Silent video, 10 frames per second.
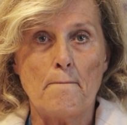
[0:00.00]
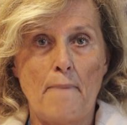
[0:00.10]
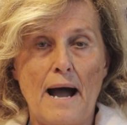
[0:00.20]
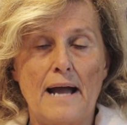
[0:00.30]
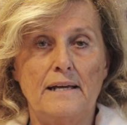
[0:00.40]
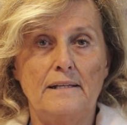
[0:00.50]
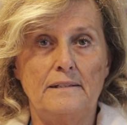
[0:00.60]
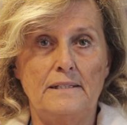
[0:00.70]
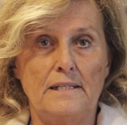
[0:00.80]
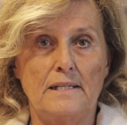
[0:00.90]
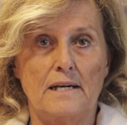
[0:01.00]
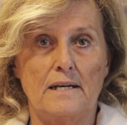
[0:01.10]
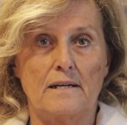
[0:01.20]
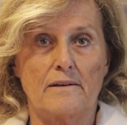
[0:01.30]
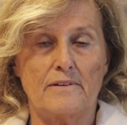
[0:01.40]
by the
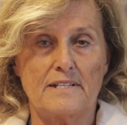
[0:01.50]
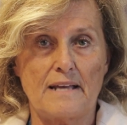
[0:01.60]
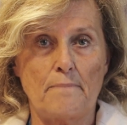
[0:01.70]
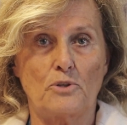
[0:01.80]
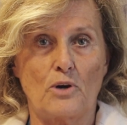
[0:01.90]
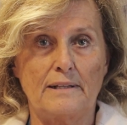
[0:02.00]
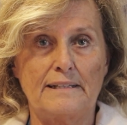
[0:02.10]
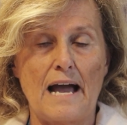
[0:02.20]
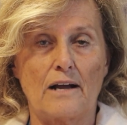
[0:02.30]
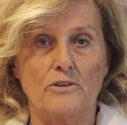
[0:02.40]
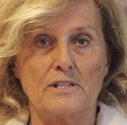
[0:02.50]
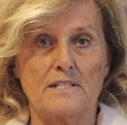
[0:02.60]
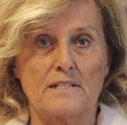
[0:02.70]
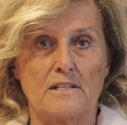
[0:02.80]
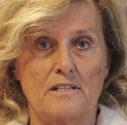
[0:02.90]
receptor
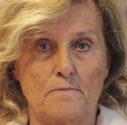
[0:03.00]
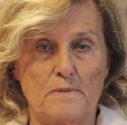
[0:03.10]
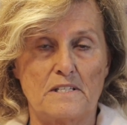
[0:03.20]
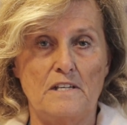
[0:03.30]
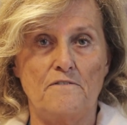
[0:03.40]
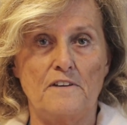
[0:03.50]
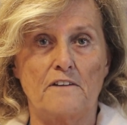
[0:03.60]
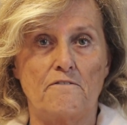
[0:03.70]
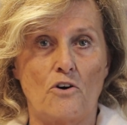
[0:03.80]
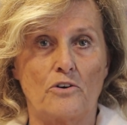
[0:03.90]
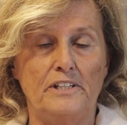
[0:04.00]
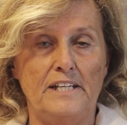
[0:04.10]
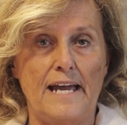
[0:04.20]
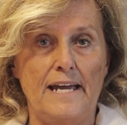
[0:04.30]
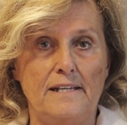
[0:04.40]
antagonist specific for
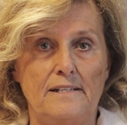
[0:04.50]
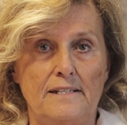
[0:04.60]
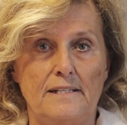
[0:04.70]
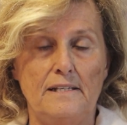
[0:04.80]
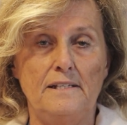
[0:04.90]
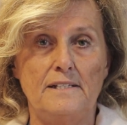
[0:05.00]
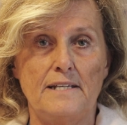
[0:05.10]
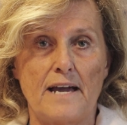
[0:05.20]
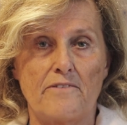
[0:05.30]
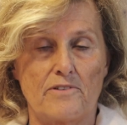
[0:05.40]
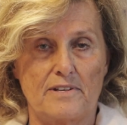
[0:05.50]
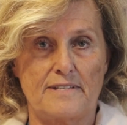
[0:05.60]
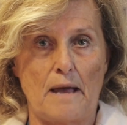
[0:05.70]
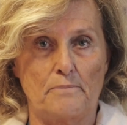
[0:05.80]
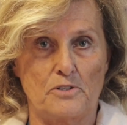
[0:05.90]
the ETA
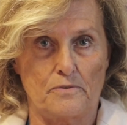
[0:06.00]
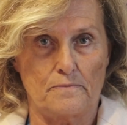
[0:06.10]
receptor.